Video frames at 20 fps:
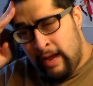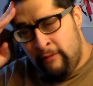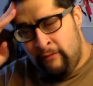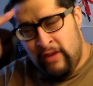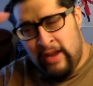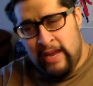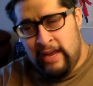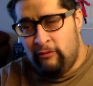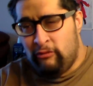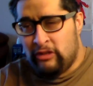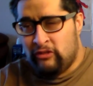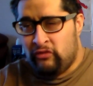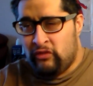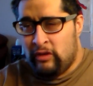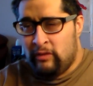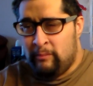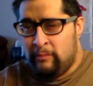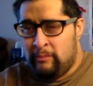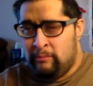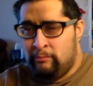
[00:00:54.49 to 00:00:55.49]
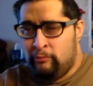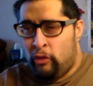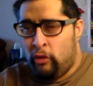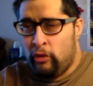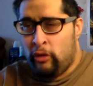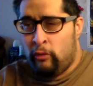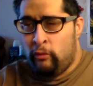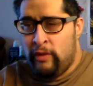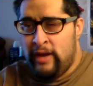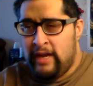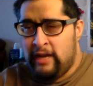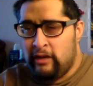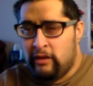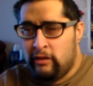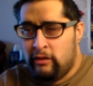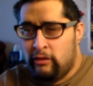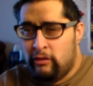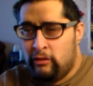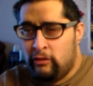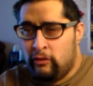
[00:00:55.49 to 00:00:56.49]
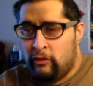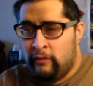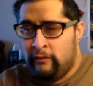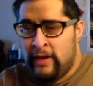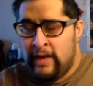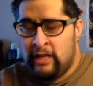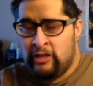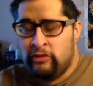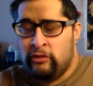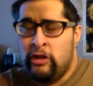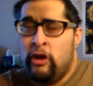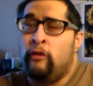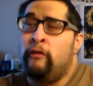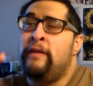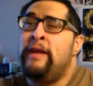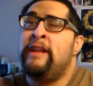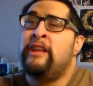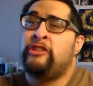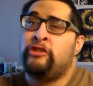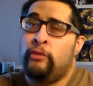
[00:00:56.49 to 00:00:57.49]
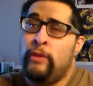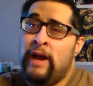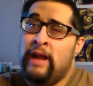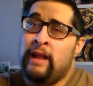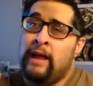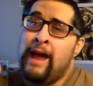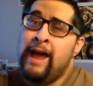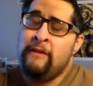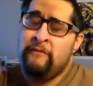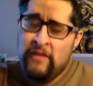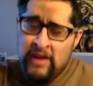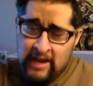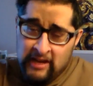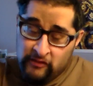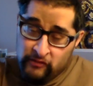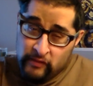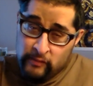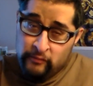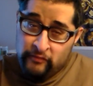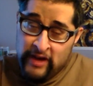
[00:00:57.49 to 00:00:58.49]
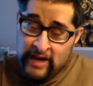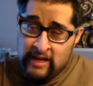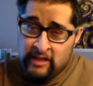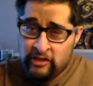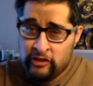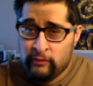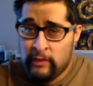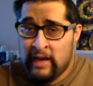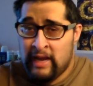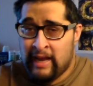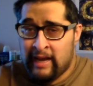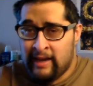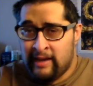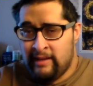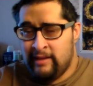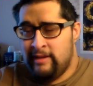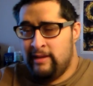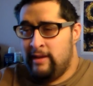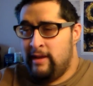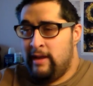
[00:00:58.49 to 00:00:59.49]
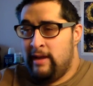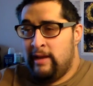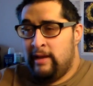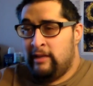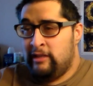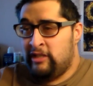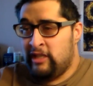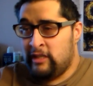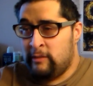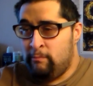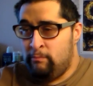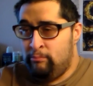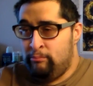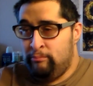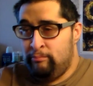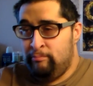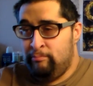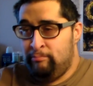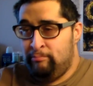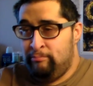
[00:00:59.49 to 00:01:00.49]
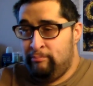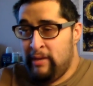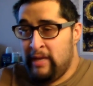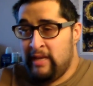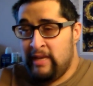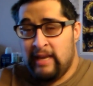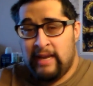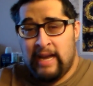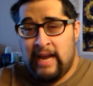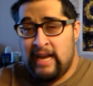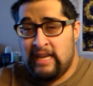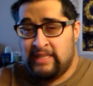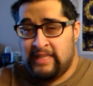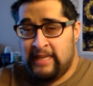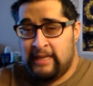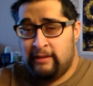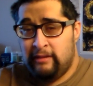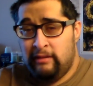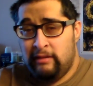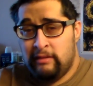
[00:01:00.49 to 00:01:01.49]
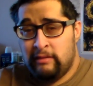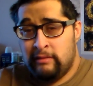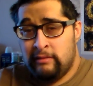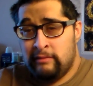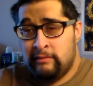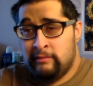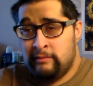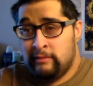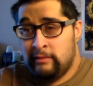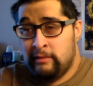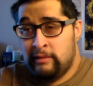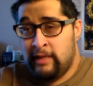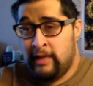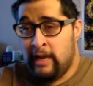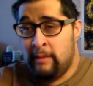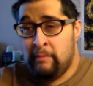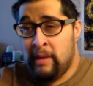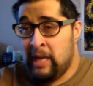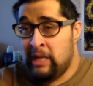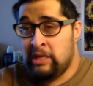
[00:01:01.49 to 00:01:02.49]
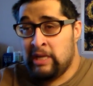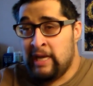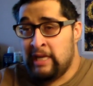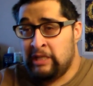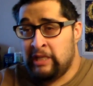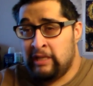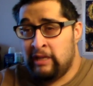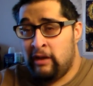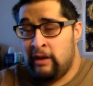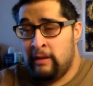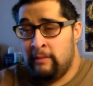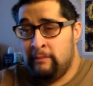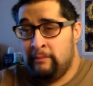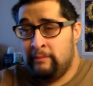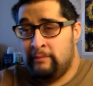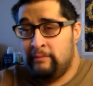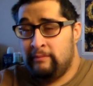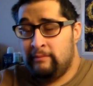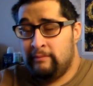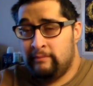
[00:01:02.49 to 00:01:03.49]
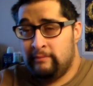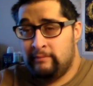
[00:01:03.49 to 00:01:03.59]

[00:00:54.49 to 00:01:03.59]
I think he was from Puerto Rico or Venezuela. No, Venezuela. I think it's from Venezuela. Just bit the guy's ear, did a Mike Tyson on him.